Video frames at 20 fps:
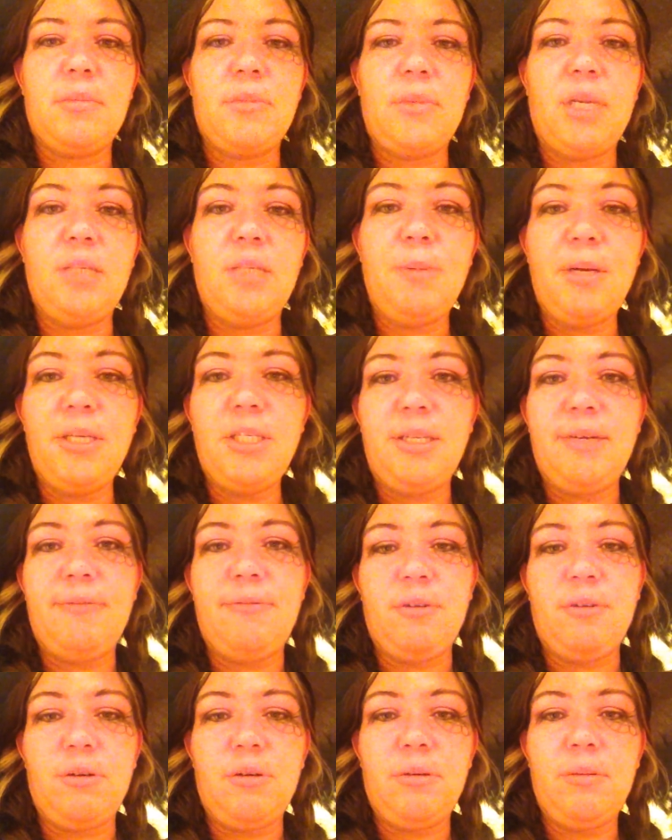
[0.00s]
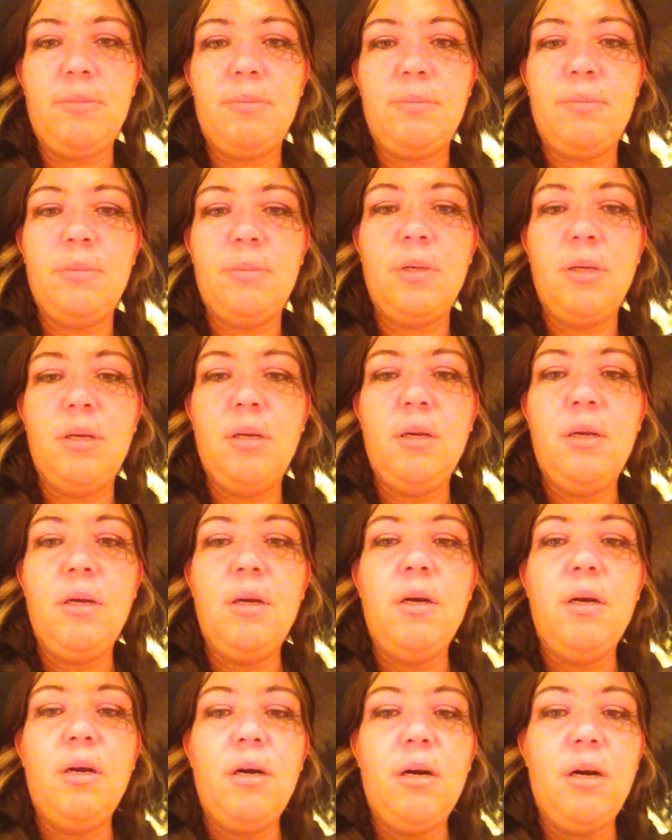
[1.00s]
Especially for
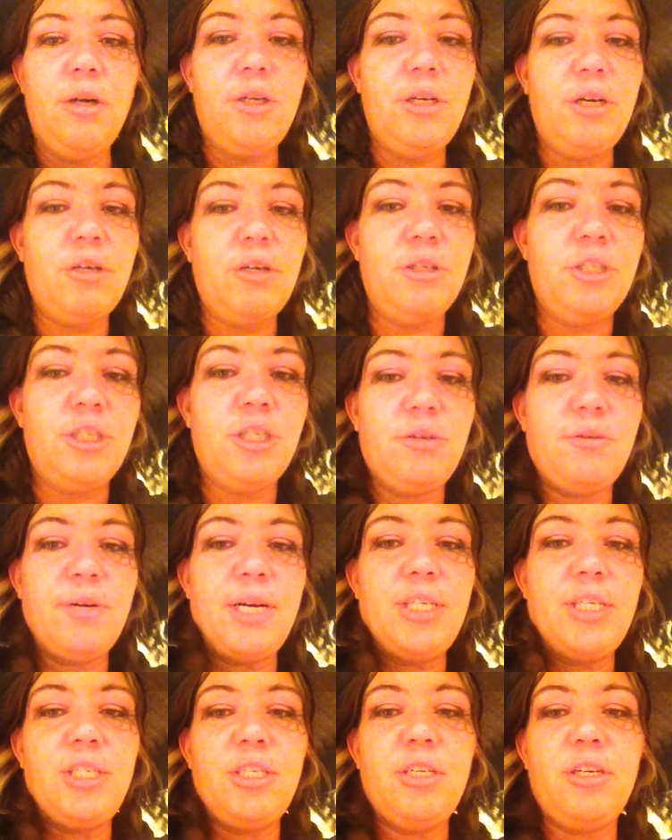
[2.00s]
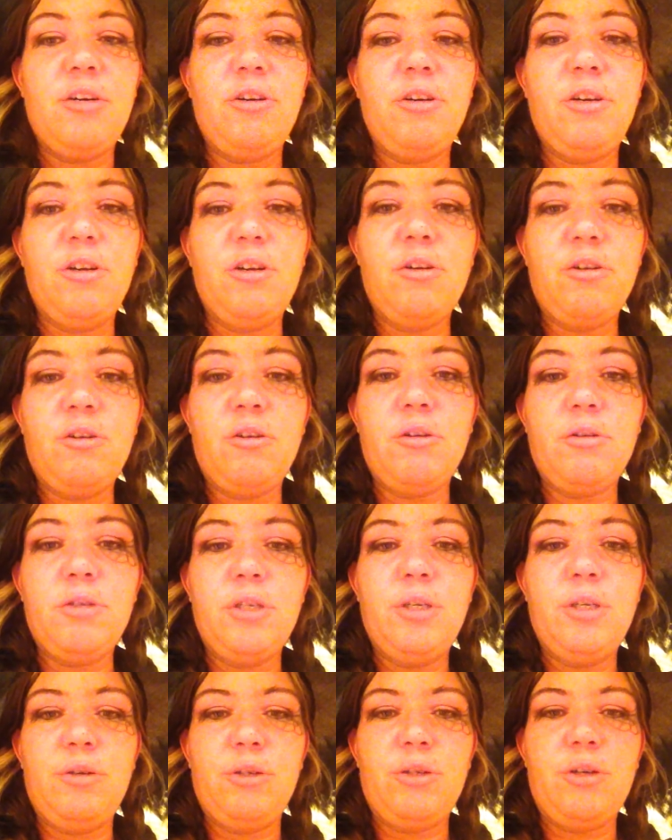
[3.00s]
our younger generation and our younger girls
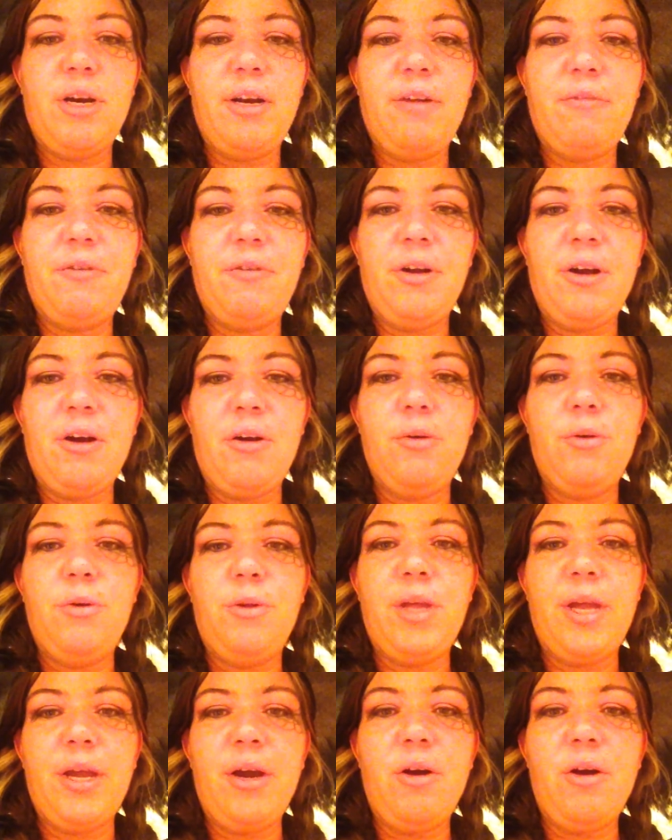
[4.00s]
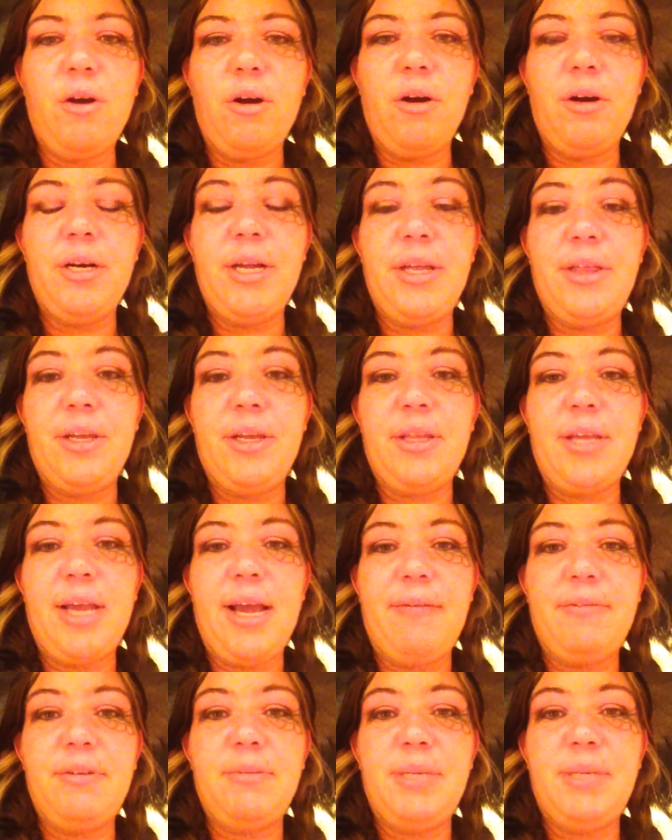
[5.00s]
who are trying to figure out who they are, and they think they
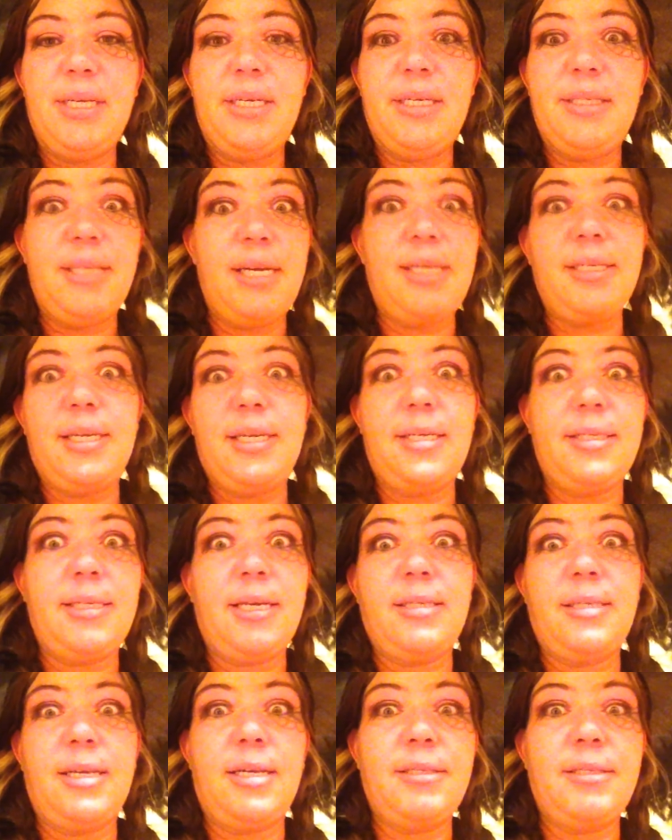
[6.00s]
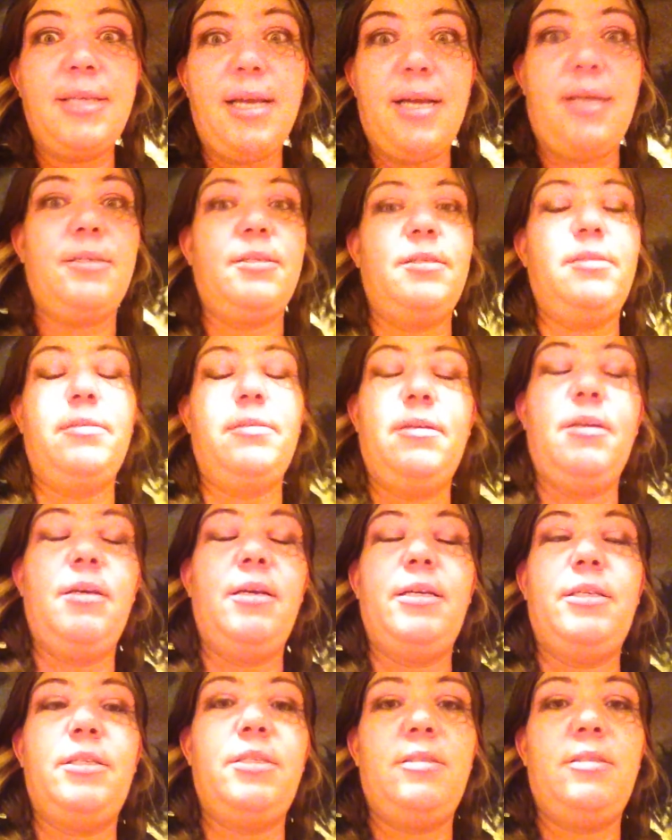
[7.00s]
have to be sex, sex, sex, sex, sex.
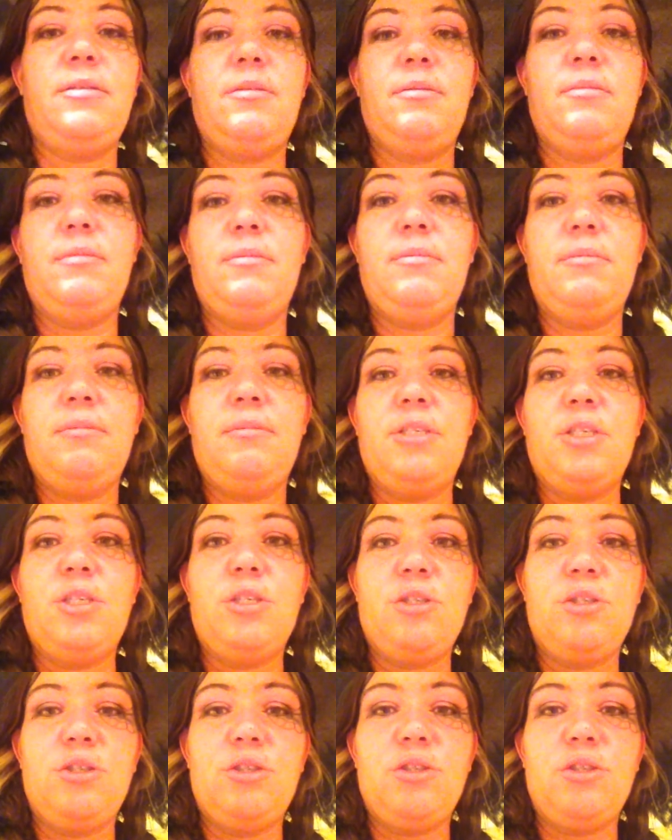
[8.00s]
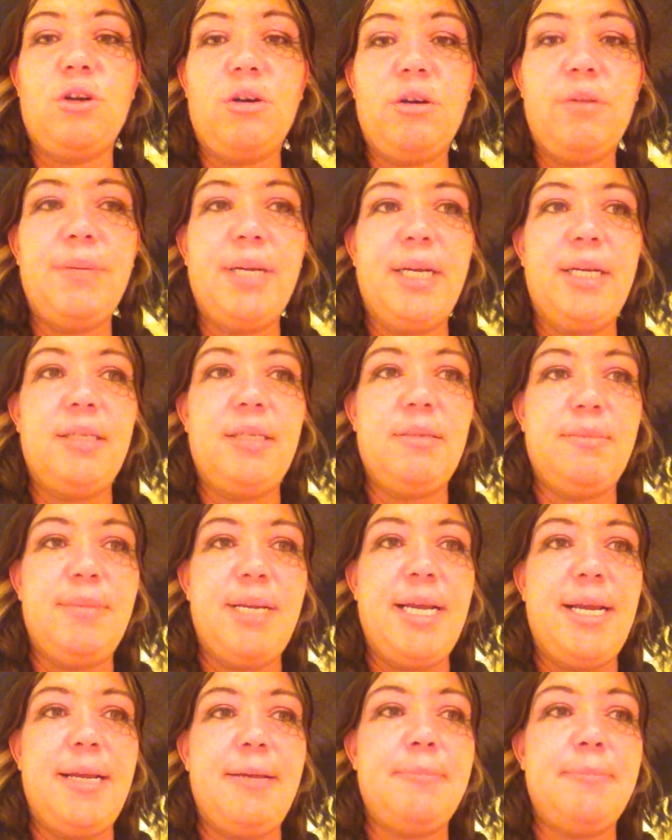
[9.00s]
It's disturbing to
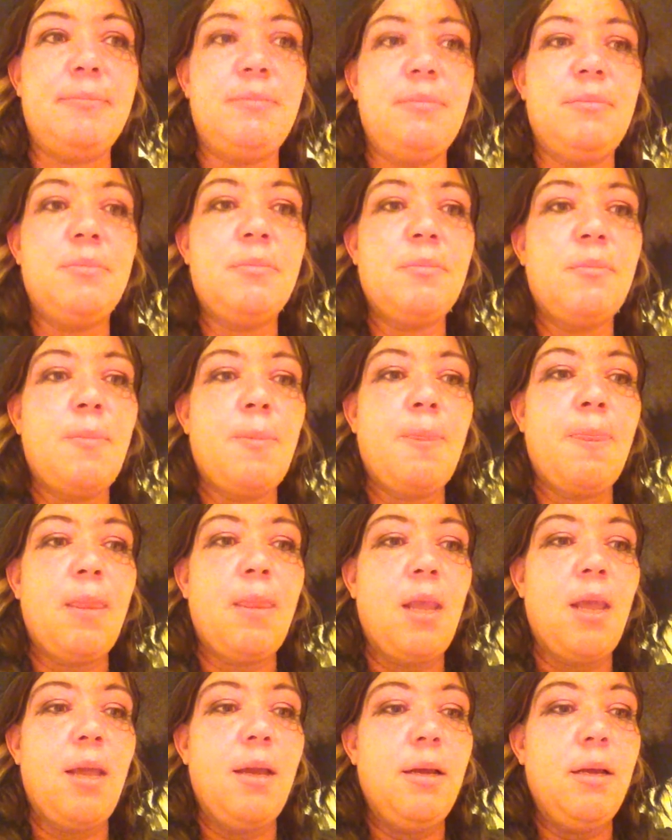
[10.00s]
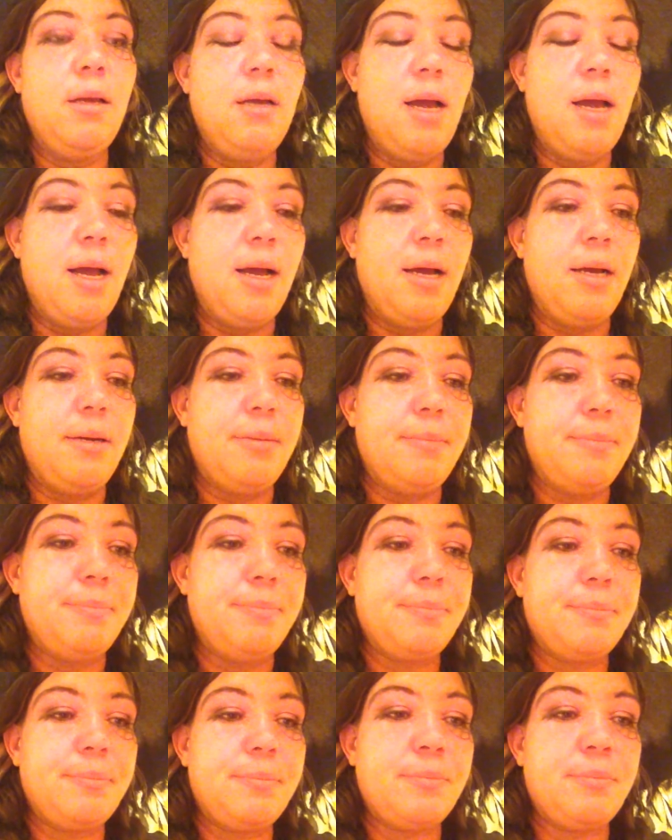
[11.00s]
me.
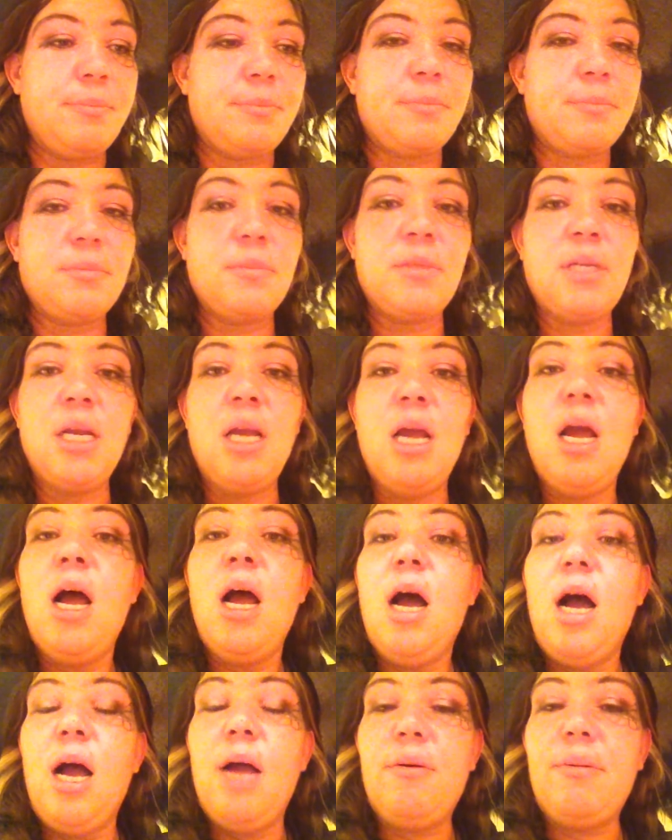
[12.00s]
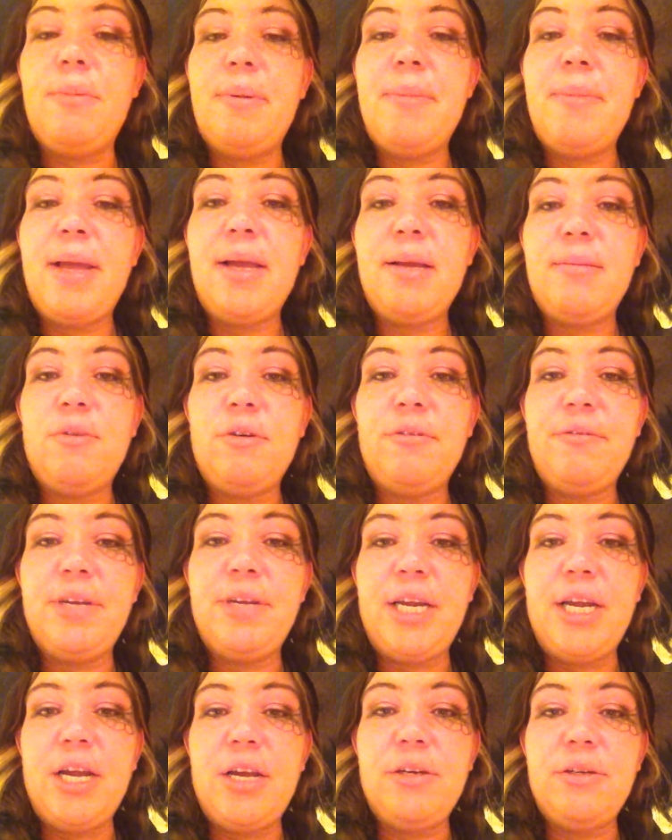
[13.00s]
I will be making more
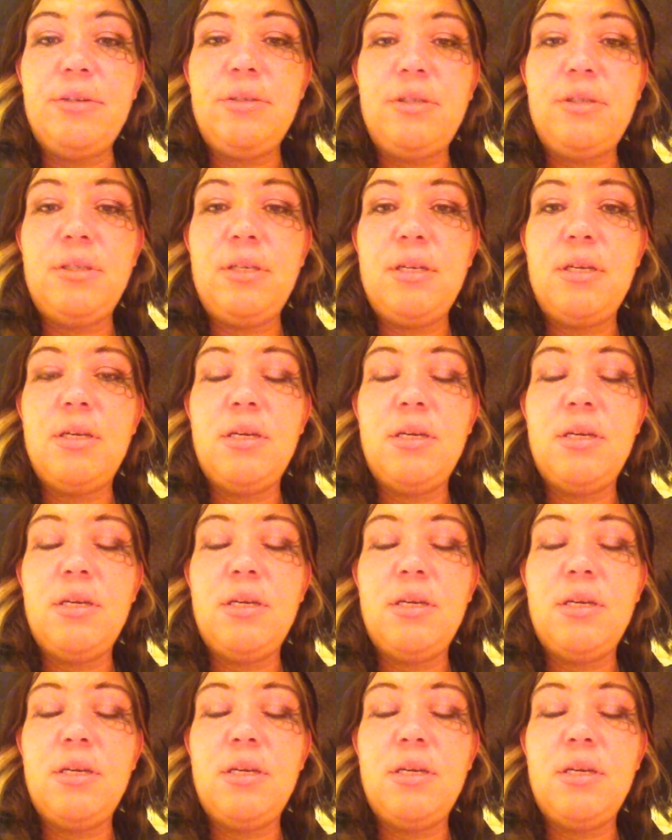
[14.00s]
videos,